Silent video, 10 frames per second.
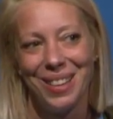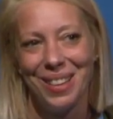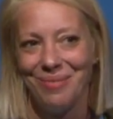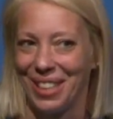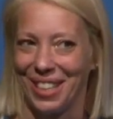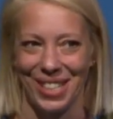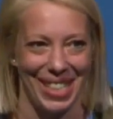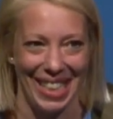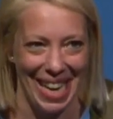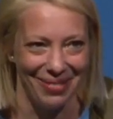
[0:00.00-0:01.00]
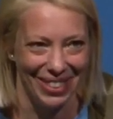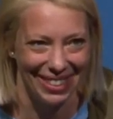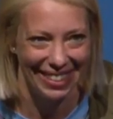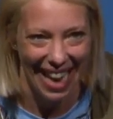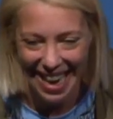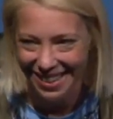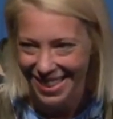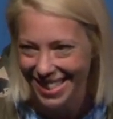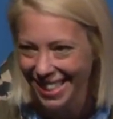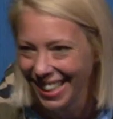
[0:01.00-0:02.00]
Because she came to
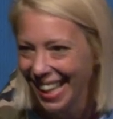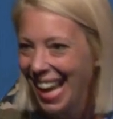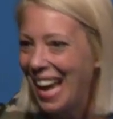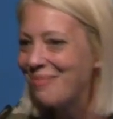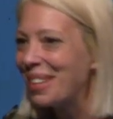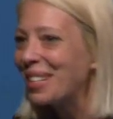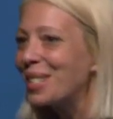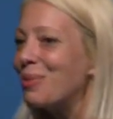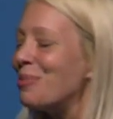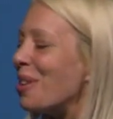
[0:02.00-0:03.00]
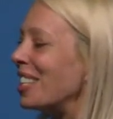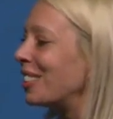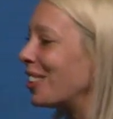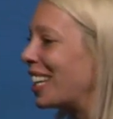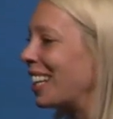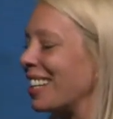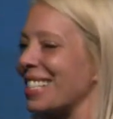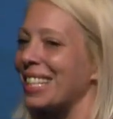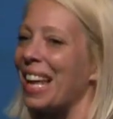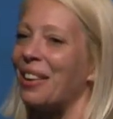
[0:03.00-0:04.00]
dance and because we wanted to kill a
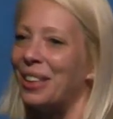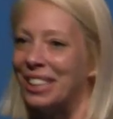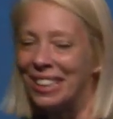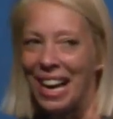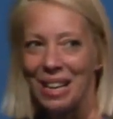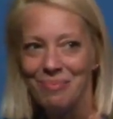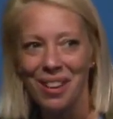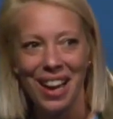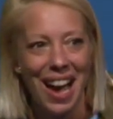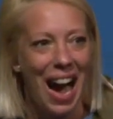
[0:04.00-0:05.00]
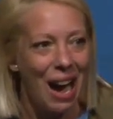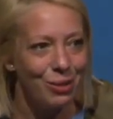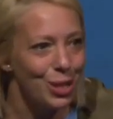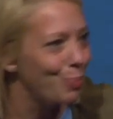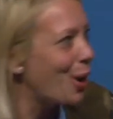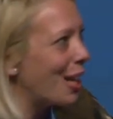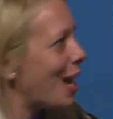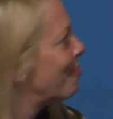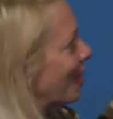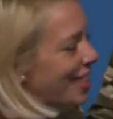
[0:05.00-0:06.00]
stereotype. I was brought
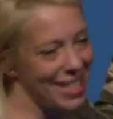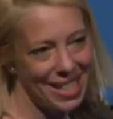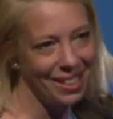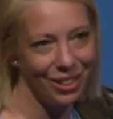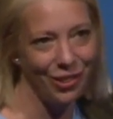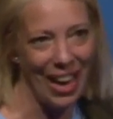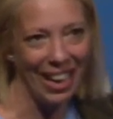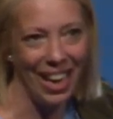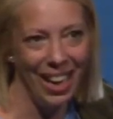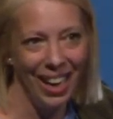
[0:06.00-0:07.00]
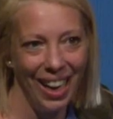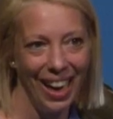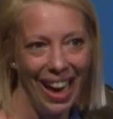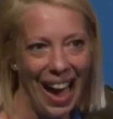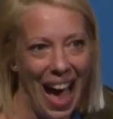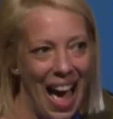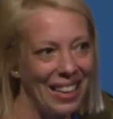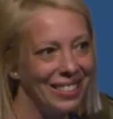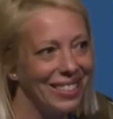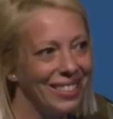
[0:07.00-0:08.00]
up on a Cinderella,
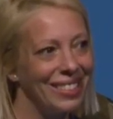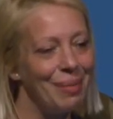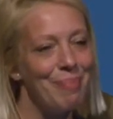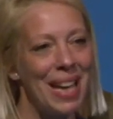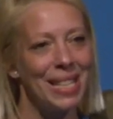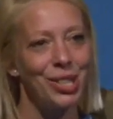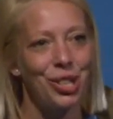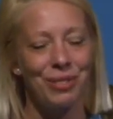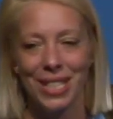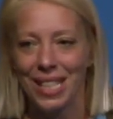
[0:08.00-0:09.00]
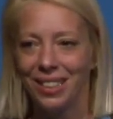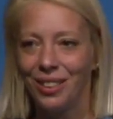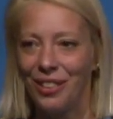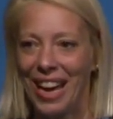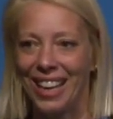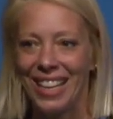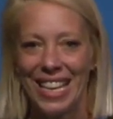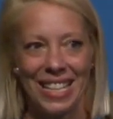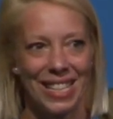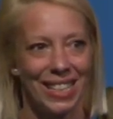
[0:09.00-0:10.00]
and the message of a Cinderella
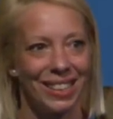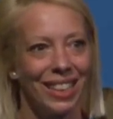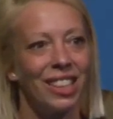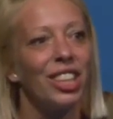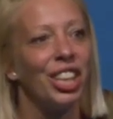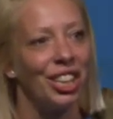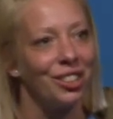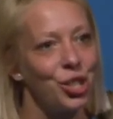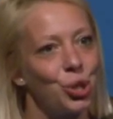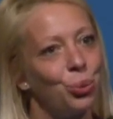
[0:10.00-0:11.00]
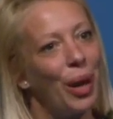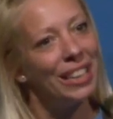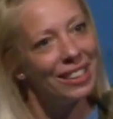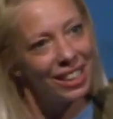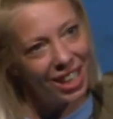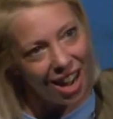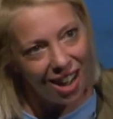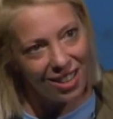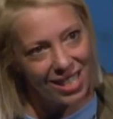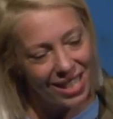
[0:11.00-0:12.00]
is that the girl should wait in a
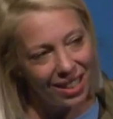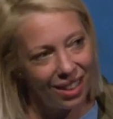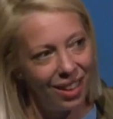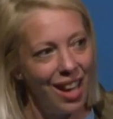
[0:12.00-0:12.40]
castle